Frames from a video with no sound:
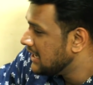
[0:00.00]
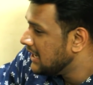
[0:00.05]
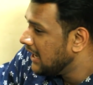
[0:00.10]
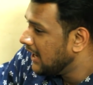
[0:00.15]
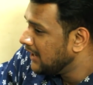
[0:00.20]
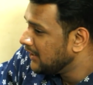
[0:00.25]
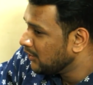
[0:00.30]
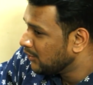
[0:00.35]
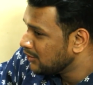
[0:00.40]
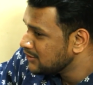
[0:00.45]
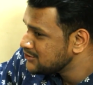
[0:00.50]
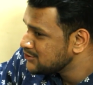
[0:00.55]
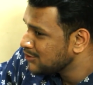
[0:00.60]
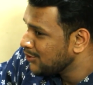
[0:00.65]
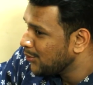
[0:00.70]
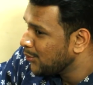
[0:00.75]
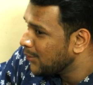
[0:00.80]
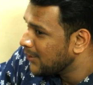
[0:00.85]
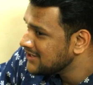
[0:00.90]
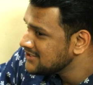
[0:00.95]
And also,
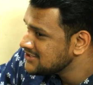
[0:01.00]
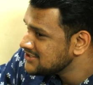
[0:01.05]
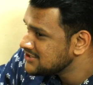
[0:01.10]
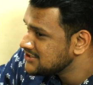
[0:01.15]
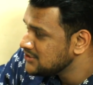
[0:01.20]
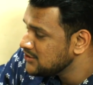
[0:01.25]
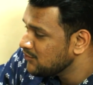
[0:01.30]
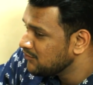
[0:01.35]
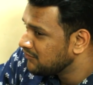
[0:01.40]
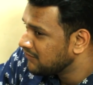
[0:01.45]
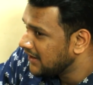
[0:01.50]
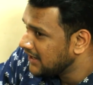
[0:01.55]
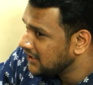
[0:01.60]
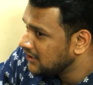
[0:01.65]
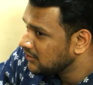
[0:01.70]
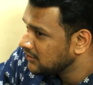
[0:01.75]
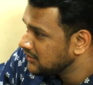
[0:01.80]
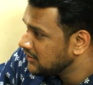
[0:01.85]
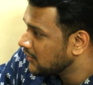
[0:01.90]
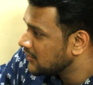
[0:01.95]
once you find
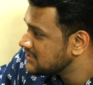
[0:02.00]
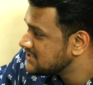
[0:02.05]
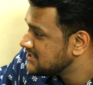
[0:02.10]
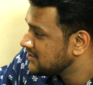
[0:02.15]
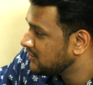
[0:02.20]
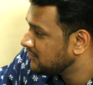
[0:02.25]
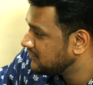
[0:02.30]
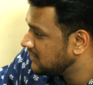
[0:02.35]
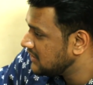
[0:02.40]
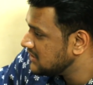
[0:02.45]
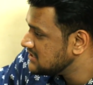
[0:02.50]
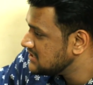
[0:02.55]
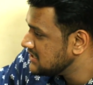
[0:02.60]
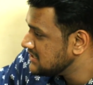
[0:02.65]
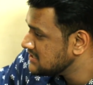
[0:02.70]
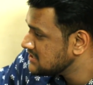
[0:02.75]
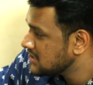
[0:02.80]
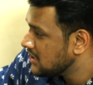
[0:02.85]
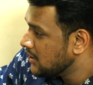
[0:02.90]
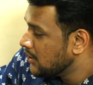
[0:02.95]
out the onset of the
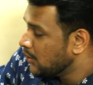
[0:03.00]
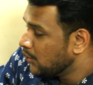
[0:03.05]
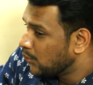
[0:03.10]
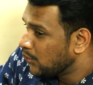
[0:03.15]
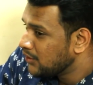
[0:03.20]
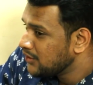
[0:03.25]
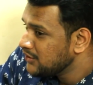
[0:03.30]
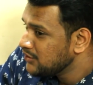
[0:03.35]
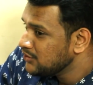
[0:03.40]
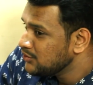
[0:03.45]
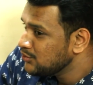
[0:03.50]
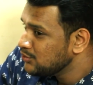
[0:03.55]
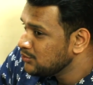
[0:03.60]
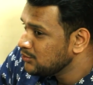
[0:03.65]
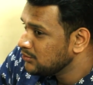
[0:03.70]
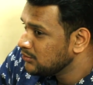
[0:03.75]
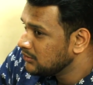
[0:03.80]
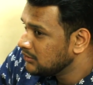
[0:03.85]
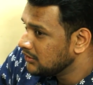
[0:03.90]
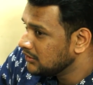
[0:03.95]
disease, what do you do